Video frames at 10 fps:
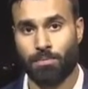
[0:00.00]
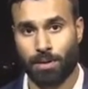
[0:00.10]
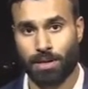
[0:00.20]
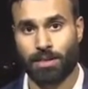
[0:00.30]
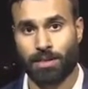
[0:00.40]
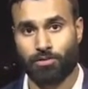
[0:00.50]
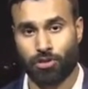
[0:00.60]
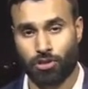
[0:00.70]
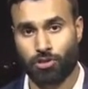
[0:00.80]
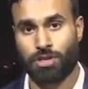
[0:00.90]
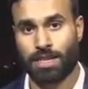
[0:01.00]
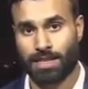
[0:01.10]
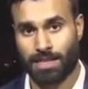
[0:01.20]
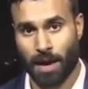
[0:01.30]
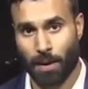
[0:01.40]
been reducing
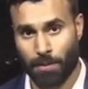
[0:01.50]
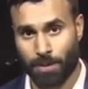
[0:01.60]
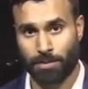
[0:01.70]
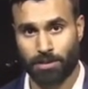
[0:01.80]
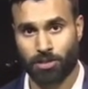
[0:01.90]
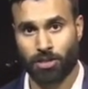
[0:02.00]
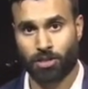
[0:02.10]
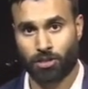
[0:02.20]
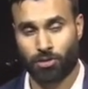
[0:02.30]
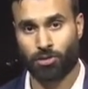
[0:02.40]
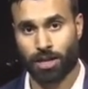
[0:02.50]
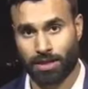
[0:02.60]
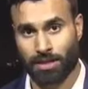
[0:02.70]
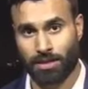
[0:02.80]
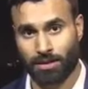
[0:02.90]
its commitments to
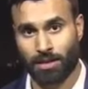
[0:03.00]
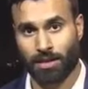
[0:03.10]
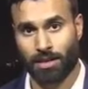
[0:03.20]
that deal,